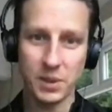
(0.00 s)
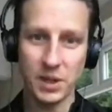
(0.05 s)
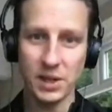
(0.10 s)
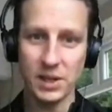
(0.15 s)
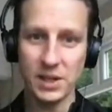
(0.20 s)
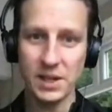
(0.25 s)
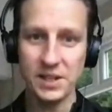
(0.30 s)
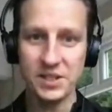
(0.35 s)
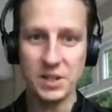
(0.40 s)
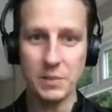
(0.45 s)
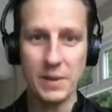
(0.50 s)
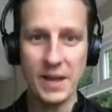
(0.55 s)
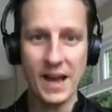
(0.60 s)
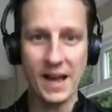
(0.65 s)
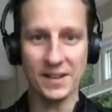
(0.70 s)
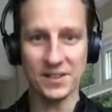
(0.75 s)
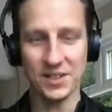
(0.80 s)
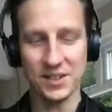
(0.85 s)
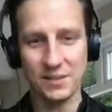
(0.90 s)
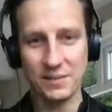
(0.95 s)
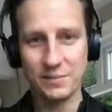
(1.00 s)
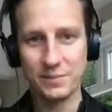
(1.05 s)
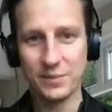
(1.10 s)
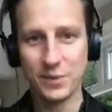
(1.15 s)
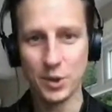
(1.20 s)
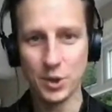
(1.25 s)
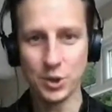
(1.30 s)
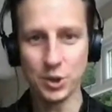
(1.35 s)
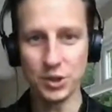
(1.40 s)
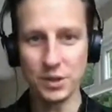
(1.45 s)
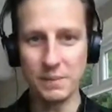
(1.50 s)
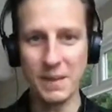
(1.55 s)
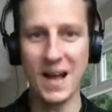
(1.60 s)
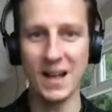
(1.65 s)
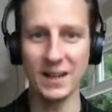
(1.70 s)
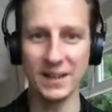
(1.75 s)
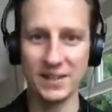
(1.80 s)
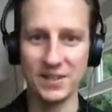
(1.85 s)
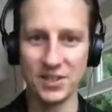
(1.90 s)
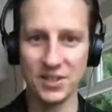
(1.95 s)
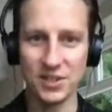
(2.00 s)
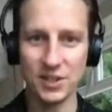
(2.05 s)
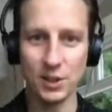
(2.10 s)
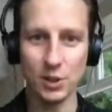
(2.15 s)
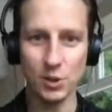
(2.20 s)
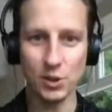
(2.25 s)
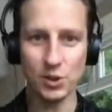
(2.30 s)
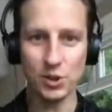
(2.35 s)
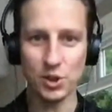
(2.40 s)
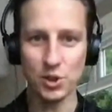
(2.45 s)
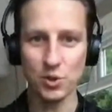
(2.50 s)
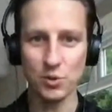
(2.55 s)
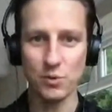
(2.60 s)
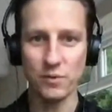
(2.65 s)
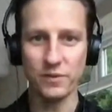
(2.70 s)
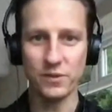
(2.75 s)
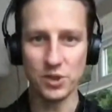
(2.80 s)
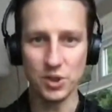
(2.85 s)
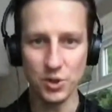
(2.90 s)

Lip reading: Tough needs to be asked. Should the Marlins look to